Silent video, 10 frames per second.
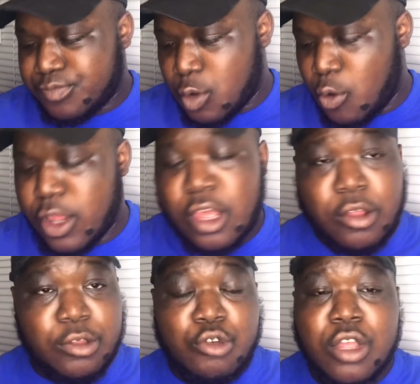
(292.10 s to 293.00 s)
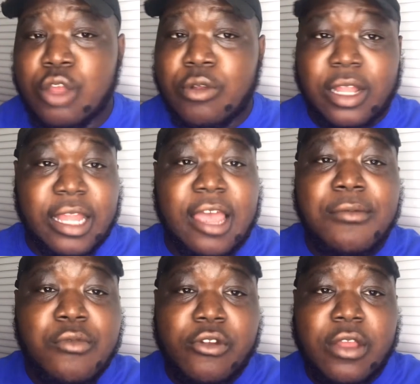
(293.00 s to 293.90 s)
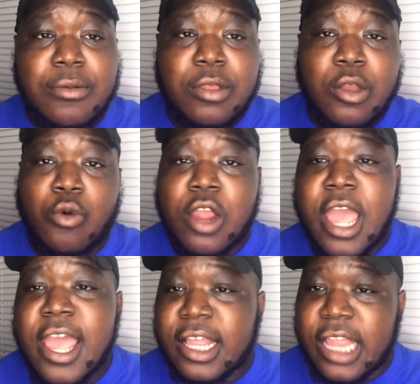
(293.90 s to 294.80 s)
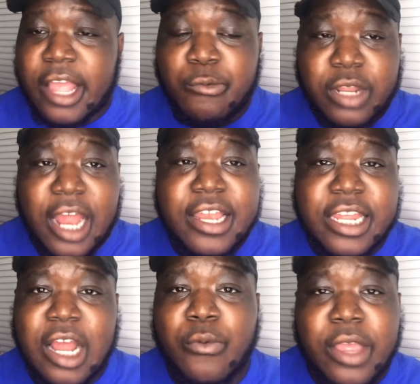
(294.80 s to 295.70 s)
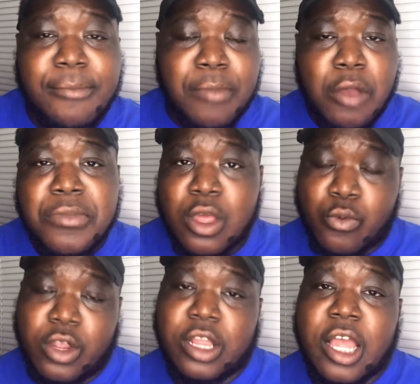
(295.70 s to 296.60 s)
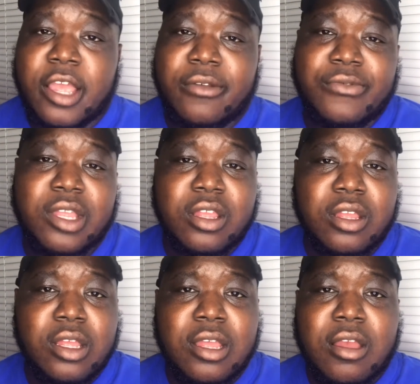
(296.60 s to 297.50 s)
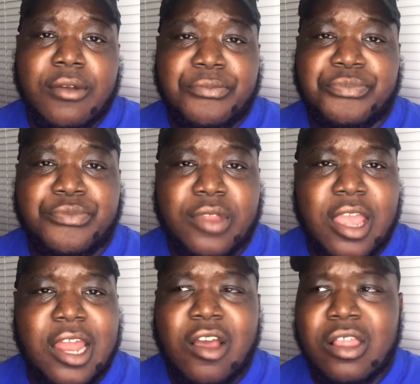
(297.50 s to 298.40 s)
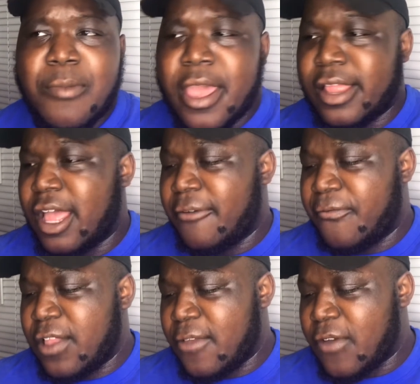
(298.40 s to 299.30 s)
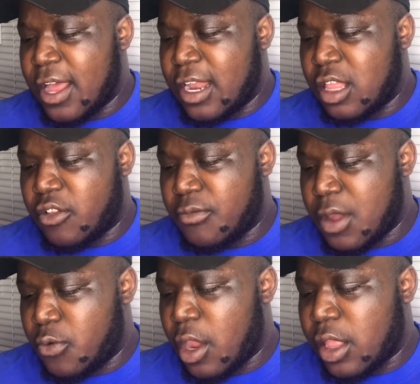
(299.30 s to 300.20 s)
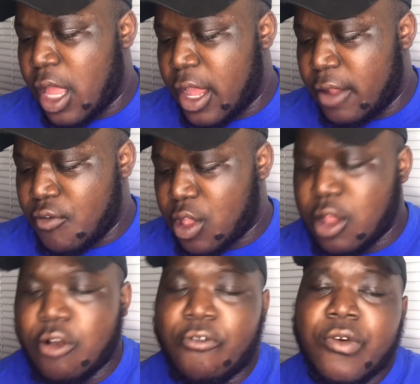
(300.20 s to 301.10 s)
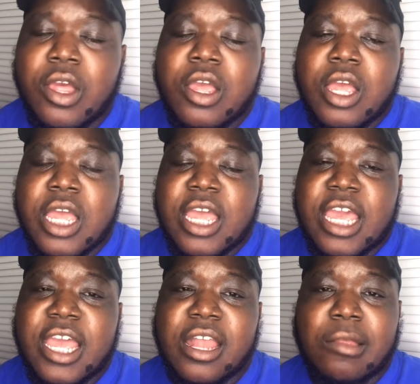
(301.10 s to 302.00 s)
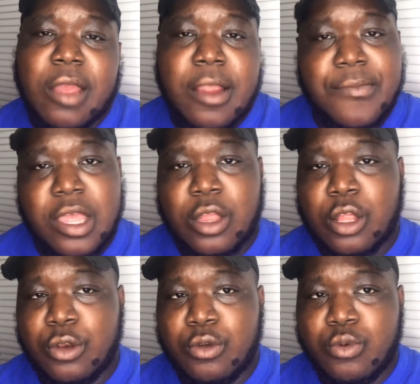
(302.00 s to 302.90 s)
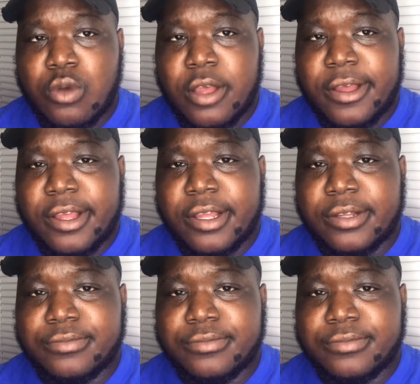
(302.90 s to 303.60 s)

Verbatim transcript: or your, you can use a lamp or something. Or hey, like what I did, I went and bought me a ring light, and I only paid like fifty five dollars for my ring light. So he inspired me to do uh,